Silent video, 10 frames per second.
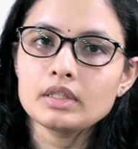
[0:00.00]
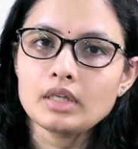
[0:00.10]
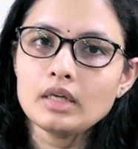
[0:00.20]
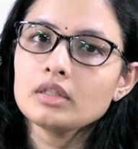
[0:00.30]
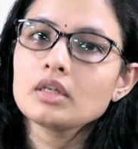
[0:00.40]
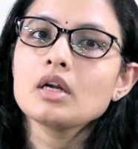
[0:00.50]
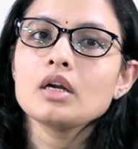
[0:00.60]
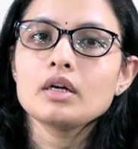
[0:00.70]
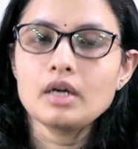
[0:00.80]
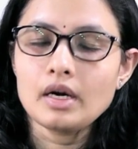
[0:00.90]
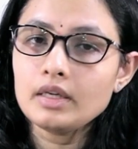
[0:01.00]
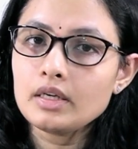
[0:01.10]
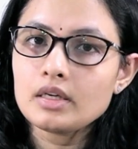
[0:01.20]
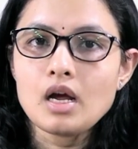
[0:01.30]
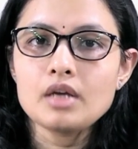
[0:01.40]
the
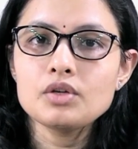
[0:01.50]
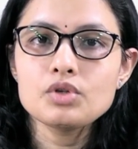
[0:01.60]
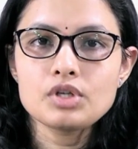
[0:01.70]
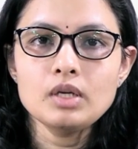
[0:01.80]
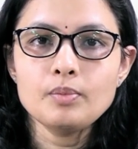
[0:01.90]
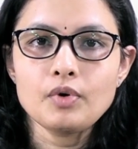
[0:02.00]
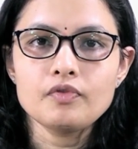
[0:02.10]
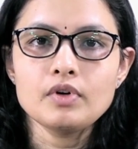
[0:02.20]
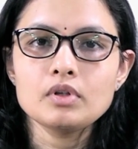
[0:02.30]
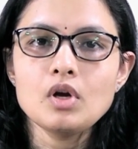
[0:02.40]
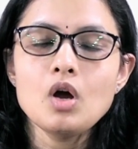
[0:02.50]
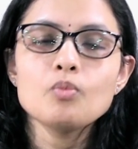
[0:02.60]
trunk are usually preferred.